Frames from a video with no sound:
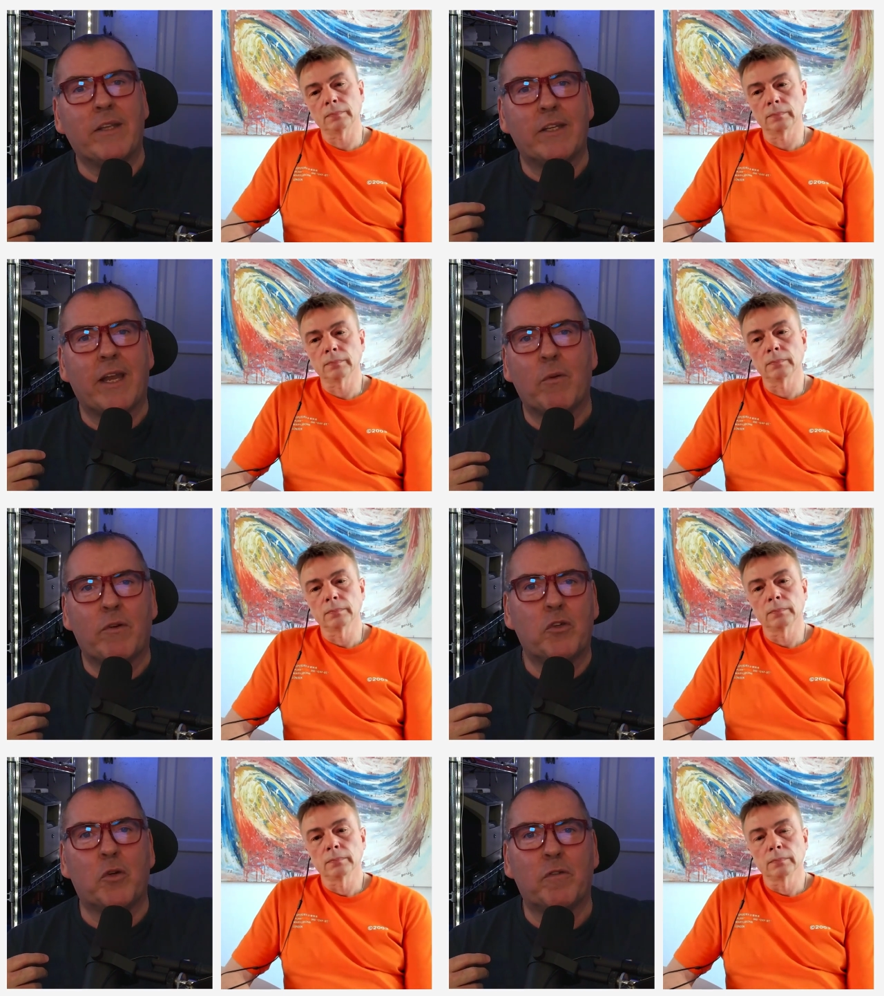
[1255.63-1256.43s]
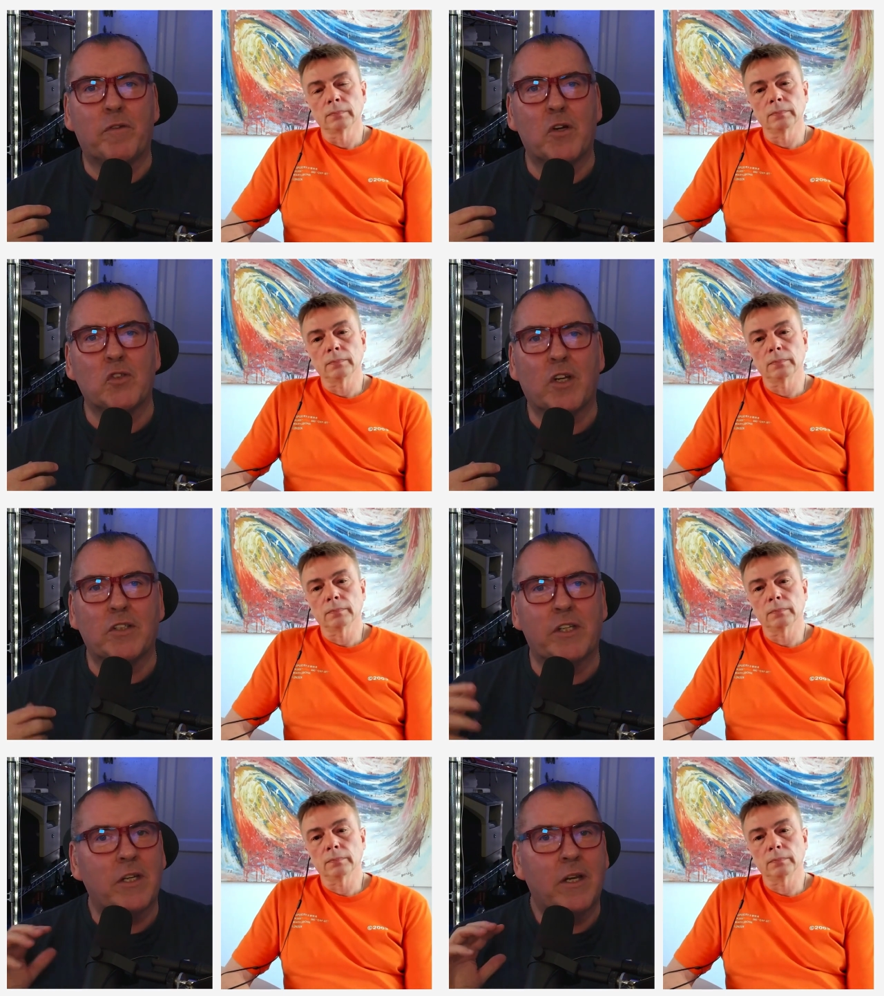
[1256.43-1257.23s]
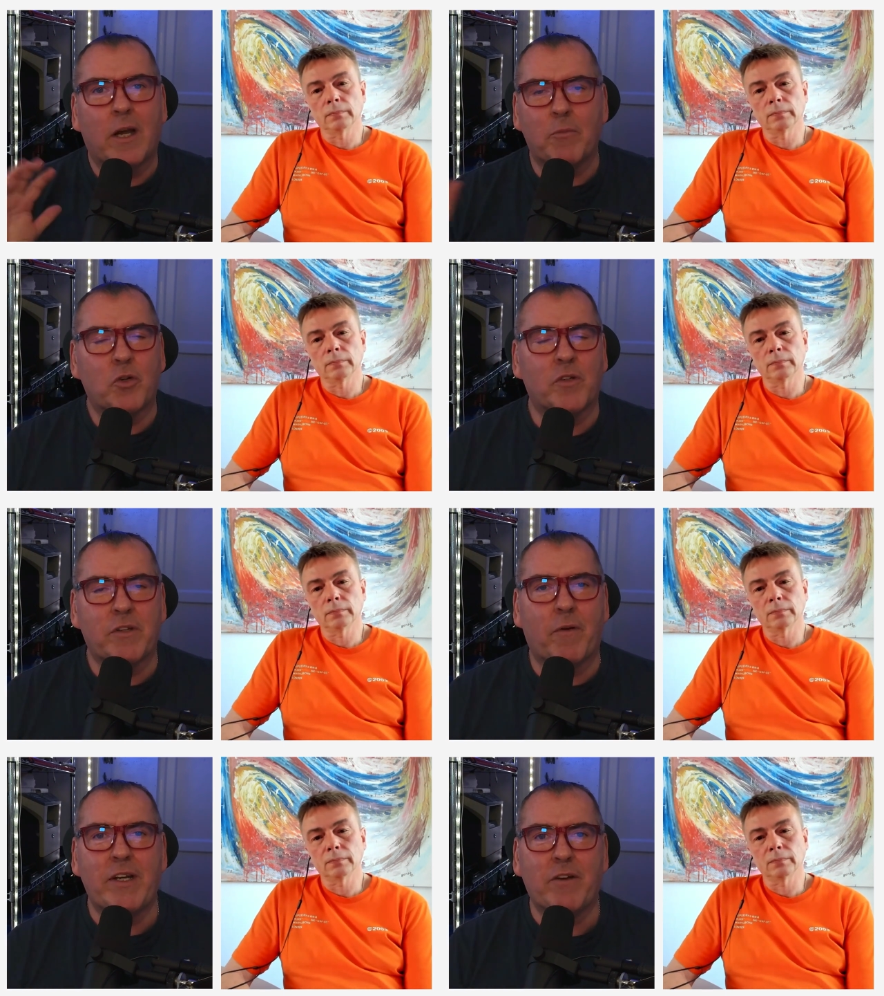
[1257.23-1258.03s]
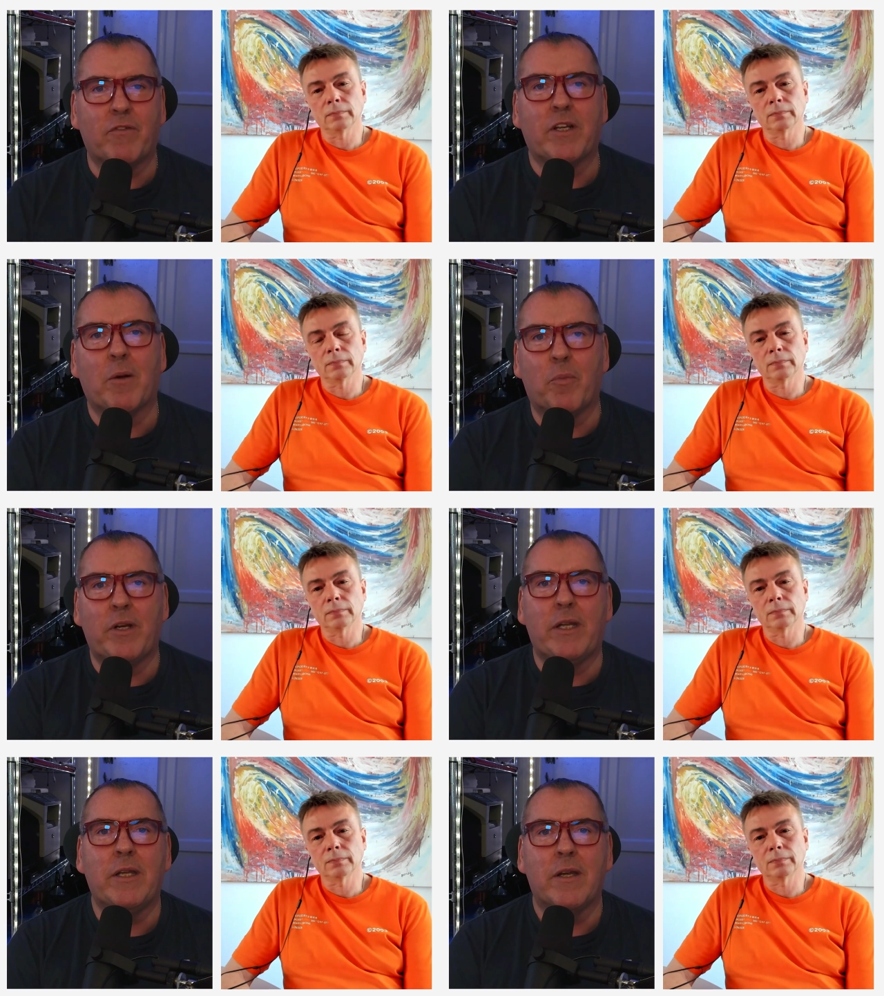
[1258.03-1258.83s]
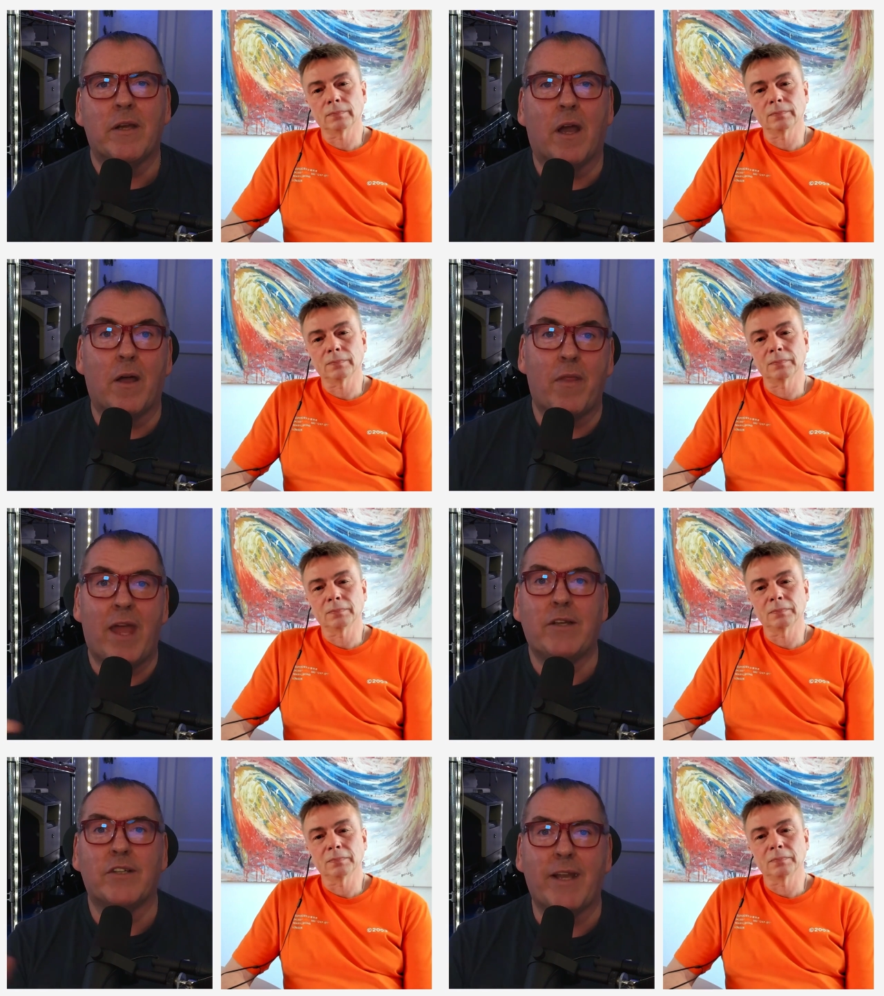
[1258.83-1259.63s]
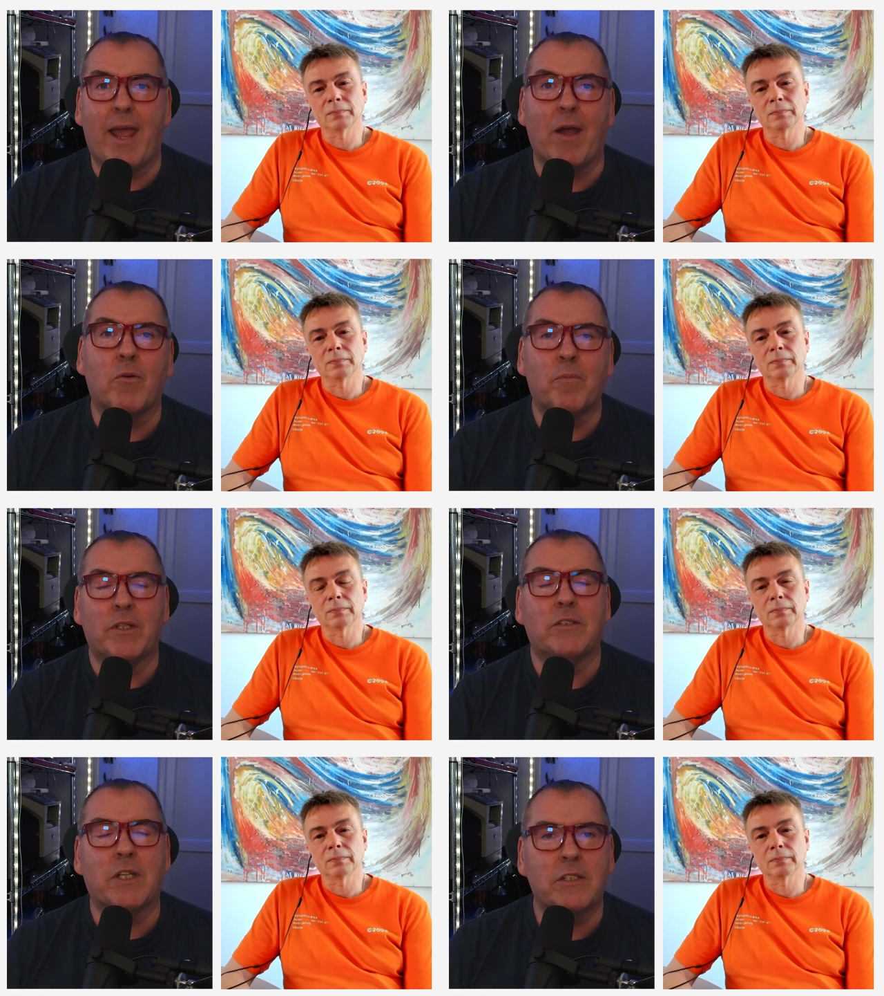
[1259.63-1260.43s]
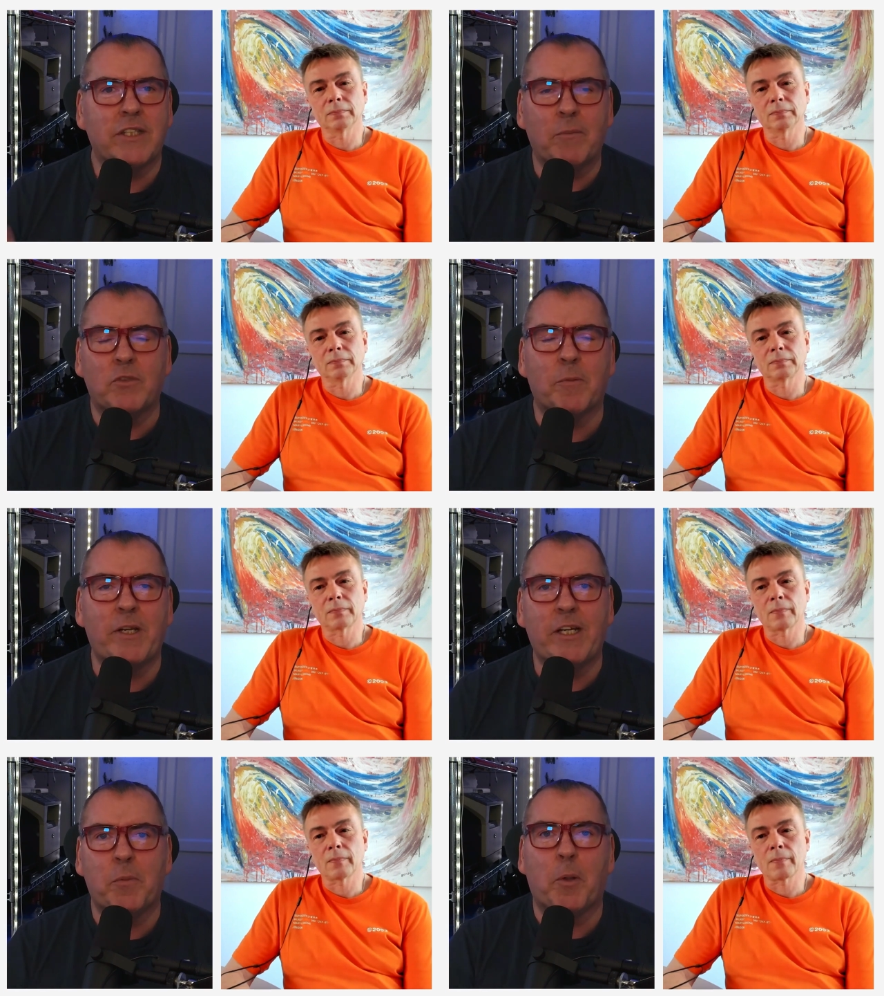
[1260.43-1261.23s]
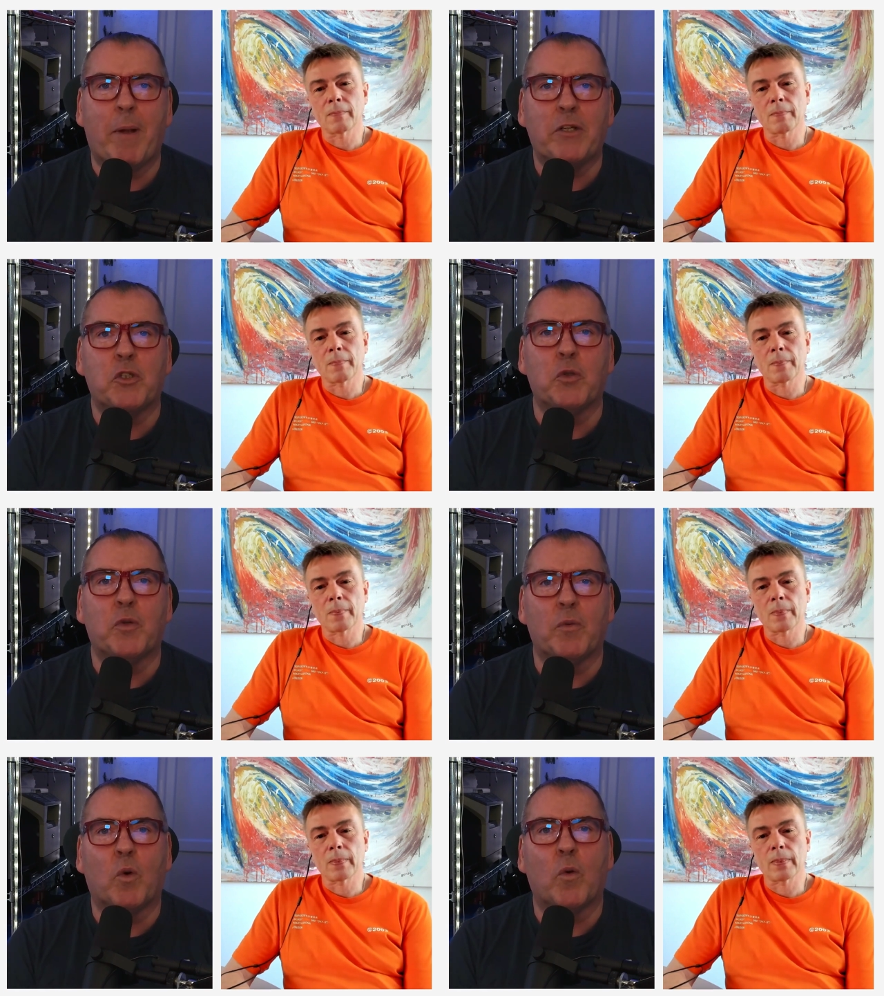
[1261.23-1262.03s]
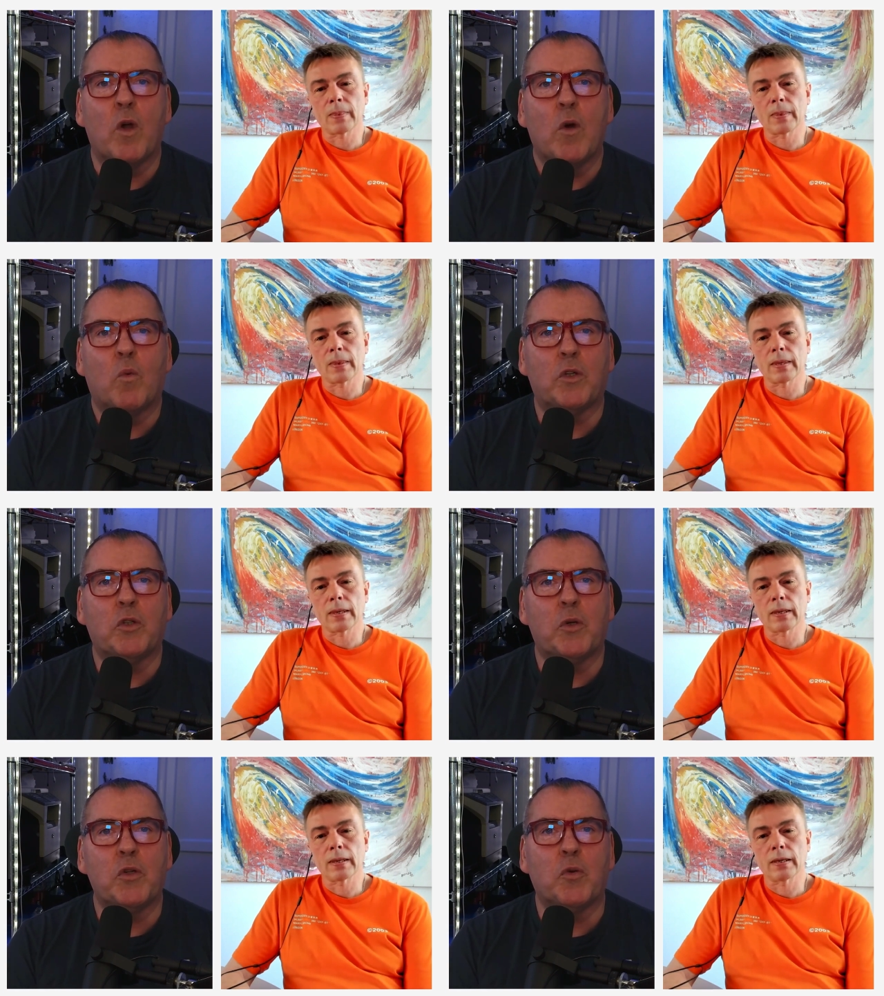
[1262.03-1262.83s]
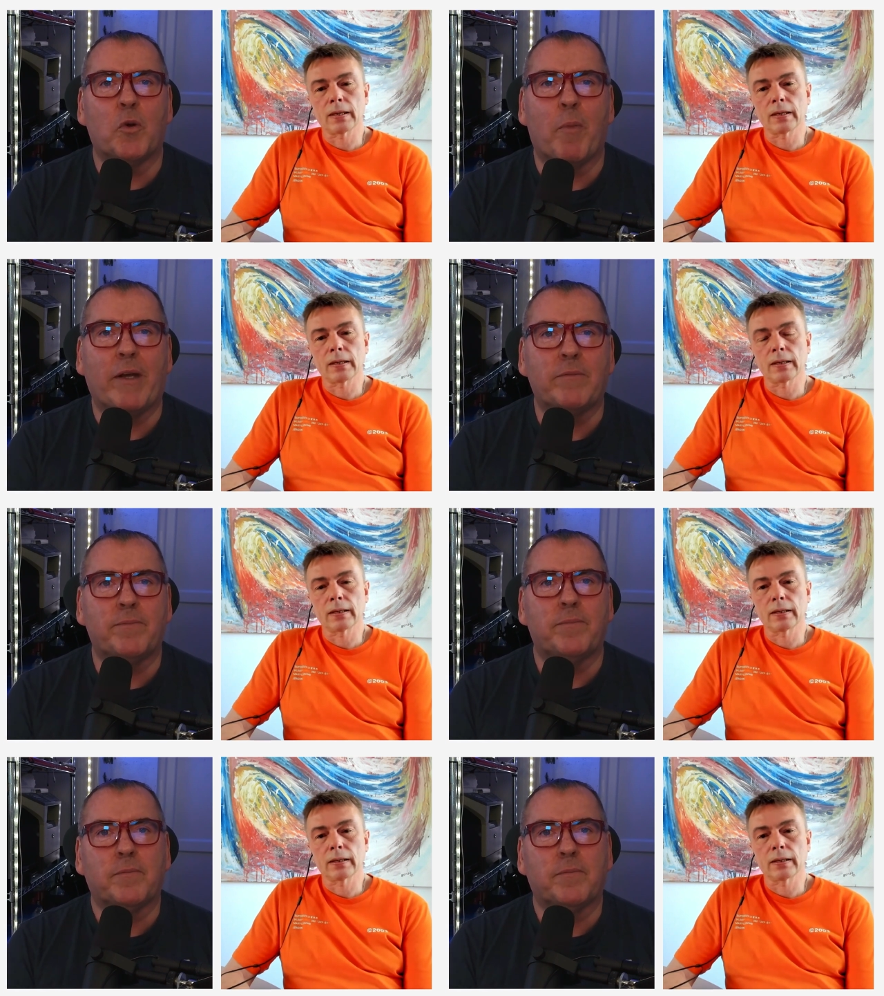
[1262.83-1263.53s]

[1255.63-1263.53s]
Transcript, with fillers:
Speaker 1: back in the day when Duda first started. I'm sure it's a very different company uh, then to now. But uh, tell tell me a little bit about Duda and what what Duda is all about.